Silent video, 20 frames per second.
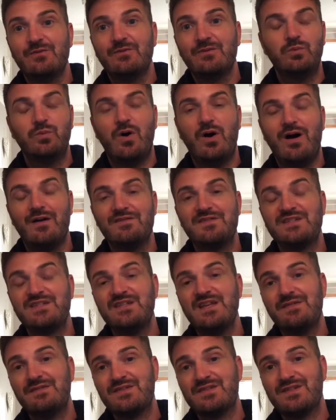What I've
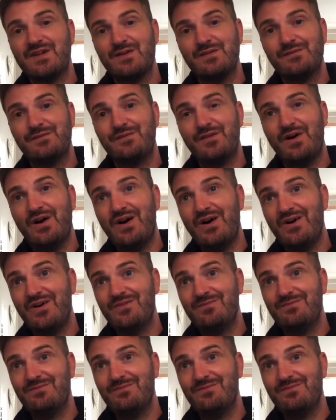sniffed so far,